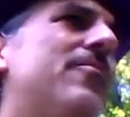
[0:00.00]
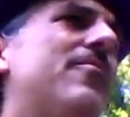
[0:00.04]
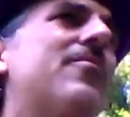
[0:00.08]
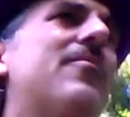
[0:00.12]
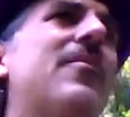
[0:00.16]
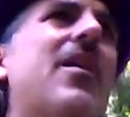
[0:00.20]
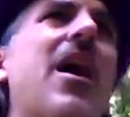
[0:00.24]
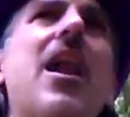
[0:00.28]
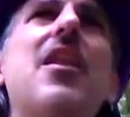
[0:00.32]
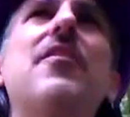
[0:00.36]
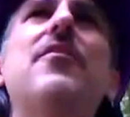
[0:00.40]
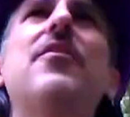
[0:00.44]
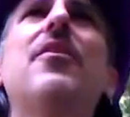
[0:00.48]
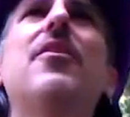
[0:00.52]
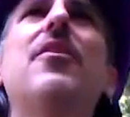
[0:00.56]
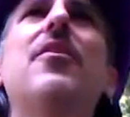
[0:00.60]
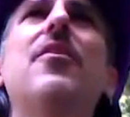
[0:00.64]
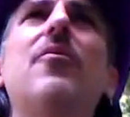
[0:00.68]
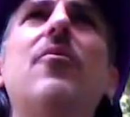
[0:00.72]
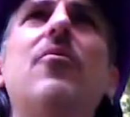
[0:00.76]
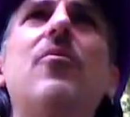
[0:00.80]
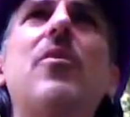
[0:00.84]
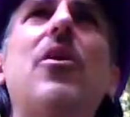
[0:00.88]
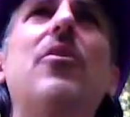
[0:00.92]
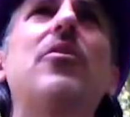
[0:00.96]
kind of
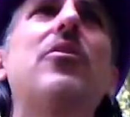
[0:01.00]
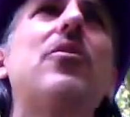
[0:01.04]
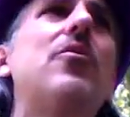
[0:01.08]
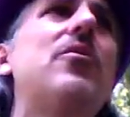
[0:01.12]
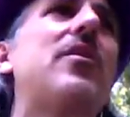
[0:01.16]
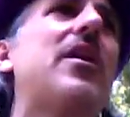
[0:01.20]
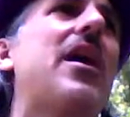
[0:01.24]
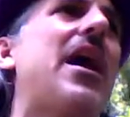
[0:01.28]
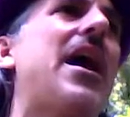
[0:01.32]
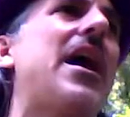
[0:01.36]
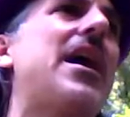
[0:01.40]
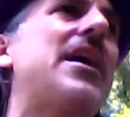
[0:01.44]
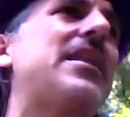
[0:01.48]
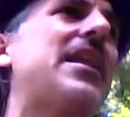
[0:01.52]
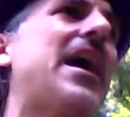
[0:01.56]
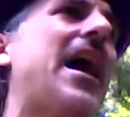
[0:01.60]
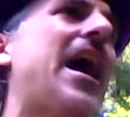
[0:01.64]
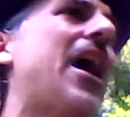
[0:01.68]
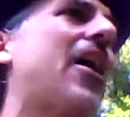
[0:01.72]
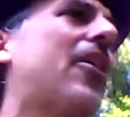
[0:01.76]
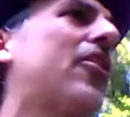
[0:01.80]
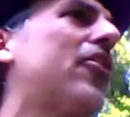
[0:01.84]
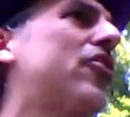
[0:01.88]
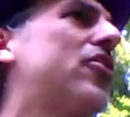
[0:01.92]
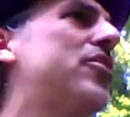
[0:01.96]
a well-known guy in the
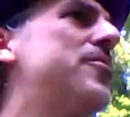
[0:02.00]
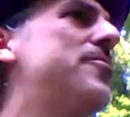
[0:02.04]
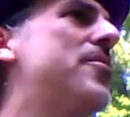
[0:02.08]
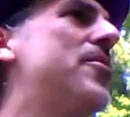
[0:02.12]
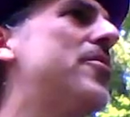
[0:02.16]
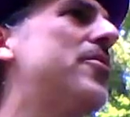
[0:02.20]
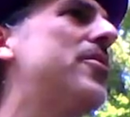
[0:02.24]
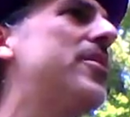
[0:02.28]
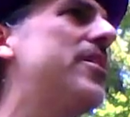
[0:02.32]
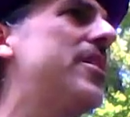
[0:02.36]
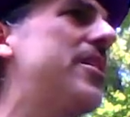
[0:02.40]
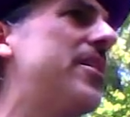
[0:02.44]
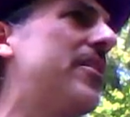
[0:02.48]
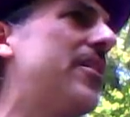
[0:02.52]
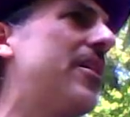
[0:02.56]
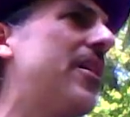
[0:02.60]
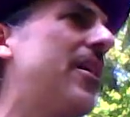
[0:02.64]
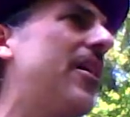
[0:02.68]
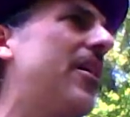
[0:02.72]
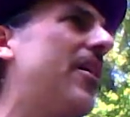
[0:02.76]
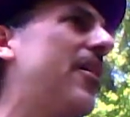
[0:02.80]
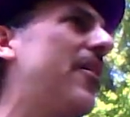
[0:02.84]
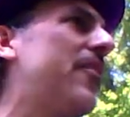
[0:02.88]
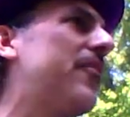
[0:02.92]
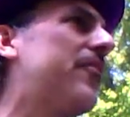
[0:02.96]
hacker community,
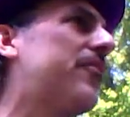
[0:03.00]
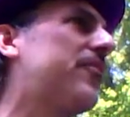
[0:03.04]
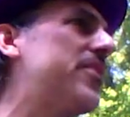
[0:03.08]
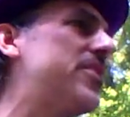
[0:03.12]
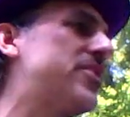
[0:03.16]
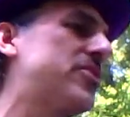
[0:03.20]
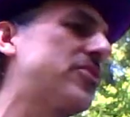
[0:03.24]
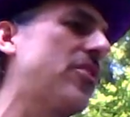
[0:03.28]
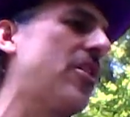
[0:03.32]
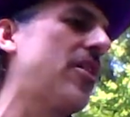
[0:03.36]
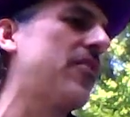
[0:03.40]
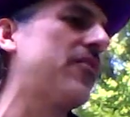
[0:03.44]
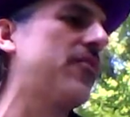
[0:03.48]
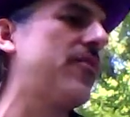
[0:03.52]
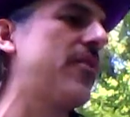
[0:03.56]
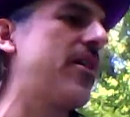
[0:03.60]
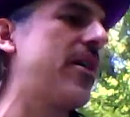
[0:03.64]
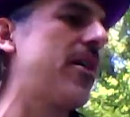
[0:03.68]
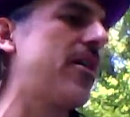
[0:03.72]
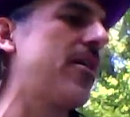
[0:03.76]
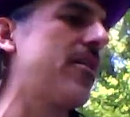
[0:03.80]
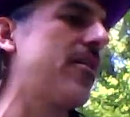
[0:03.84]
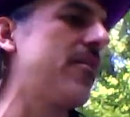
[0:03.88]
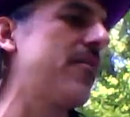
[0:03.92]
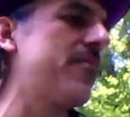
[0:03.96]
uh, free
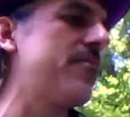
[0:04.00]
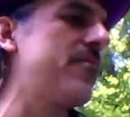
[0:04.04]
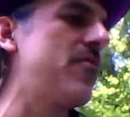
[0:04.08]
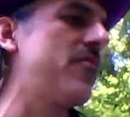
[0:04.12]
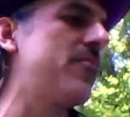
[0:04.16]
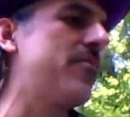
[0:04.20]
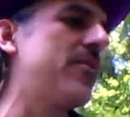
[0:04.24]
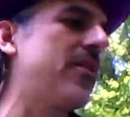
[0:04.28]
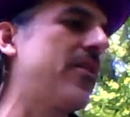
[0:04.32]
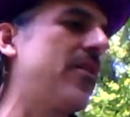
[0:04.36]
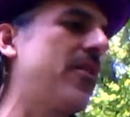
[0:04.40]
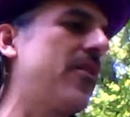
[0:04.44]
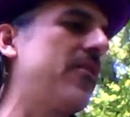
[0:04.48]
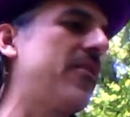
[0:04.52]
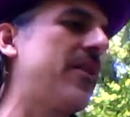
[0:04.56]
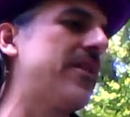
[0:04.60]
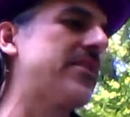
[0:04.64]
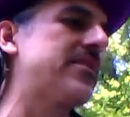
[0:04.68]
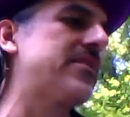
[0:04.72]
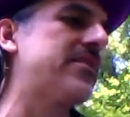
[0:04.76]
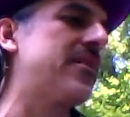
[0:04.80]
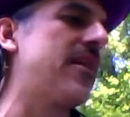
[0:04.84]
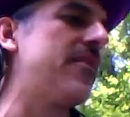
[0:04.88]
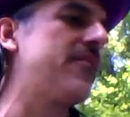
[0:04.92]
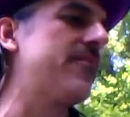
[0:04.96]
software movement, all
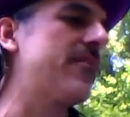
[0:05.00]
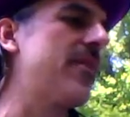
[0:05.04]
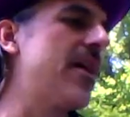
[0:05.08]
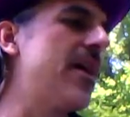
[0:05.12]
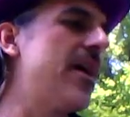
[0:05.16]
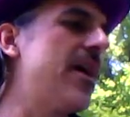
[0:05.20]
that stuff.